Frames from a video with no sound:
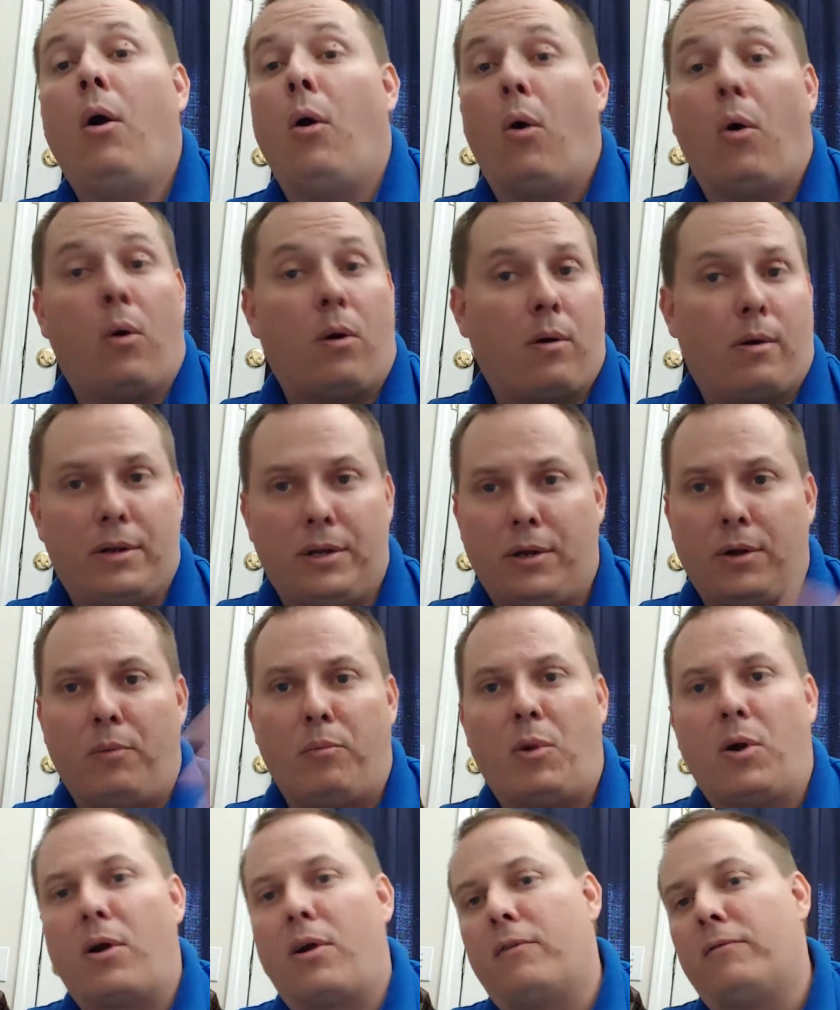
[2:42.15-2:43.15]
or,
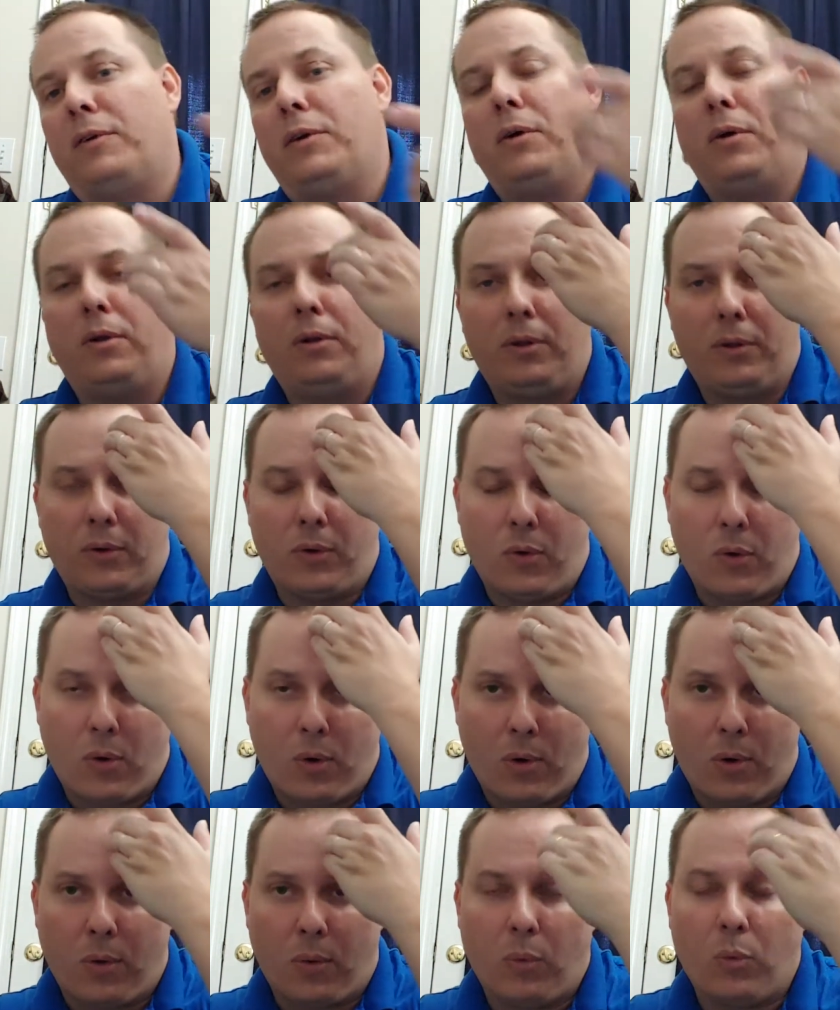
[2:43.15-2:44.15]
Marvel
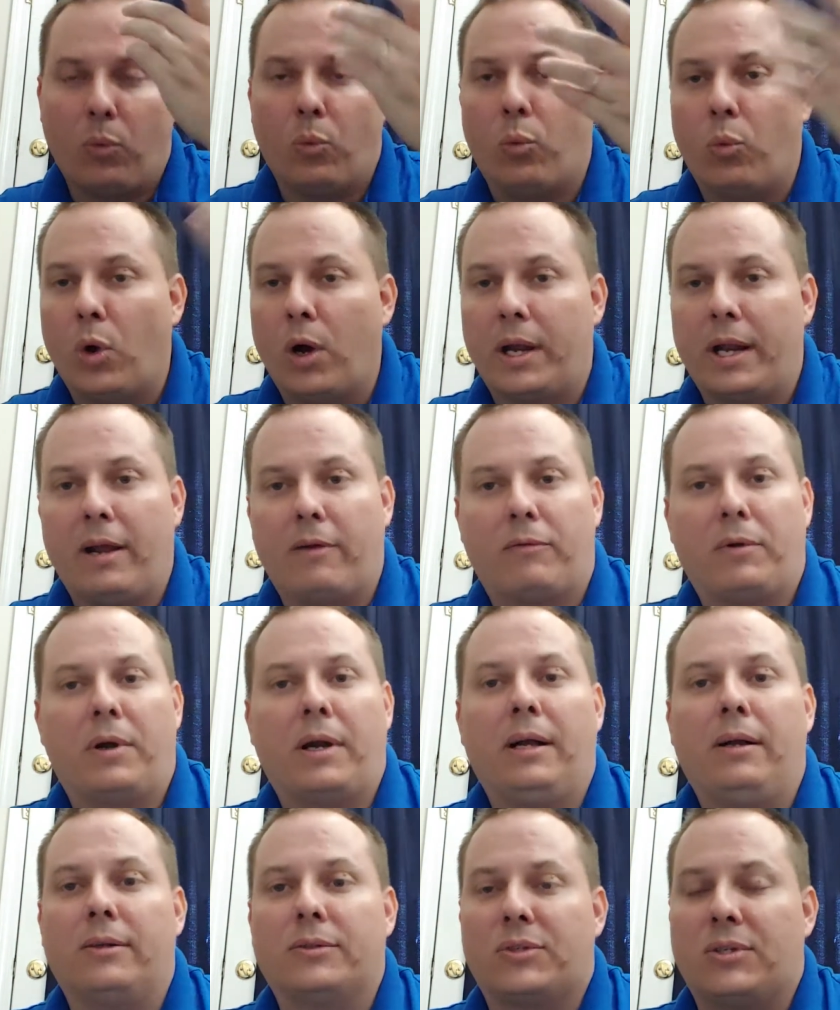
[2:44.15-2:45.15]
or
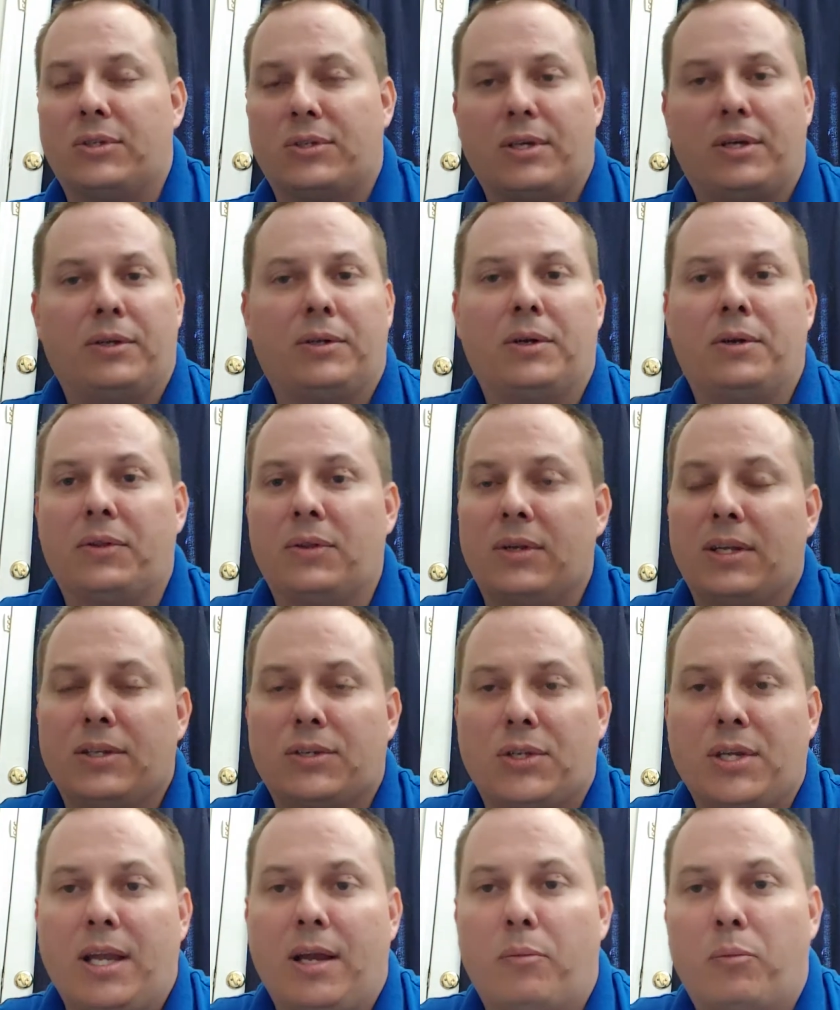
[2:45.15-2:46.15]
whatever else is under the
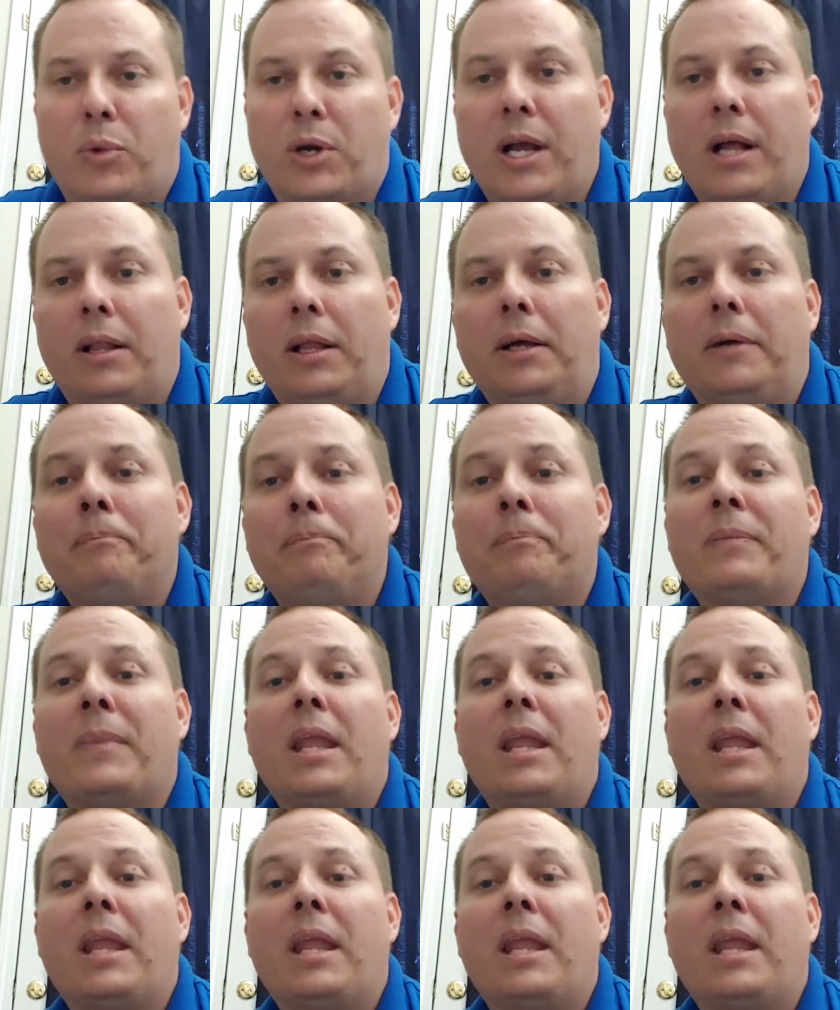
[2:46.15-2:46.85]
Disney umbrella.